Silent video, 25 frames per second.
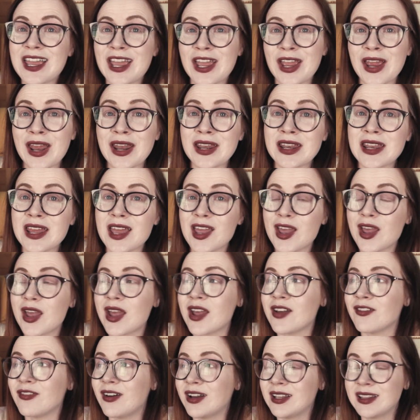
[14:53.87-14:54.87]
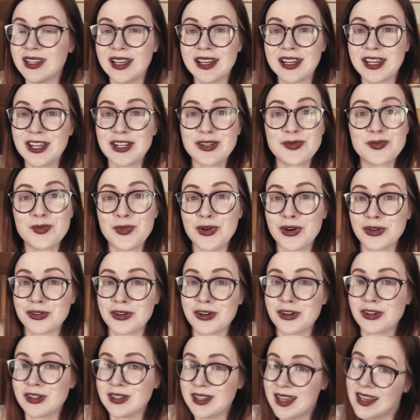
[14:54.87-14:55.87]
in if I like it more
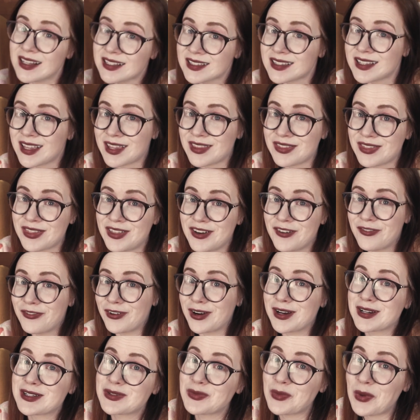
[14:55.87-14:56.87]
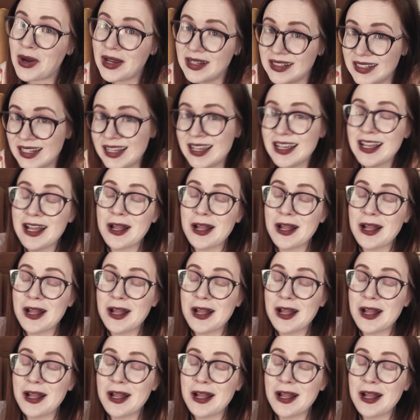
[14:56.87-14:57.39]
or less than the first one.